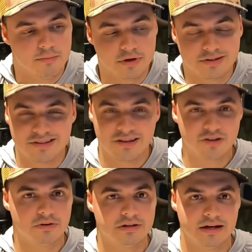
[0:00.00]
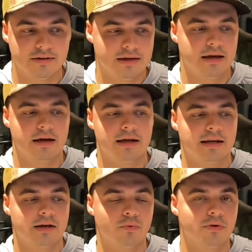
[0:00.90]
But to the untrained eye, you can't,
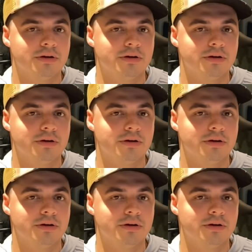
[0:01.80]
and it will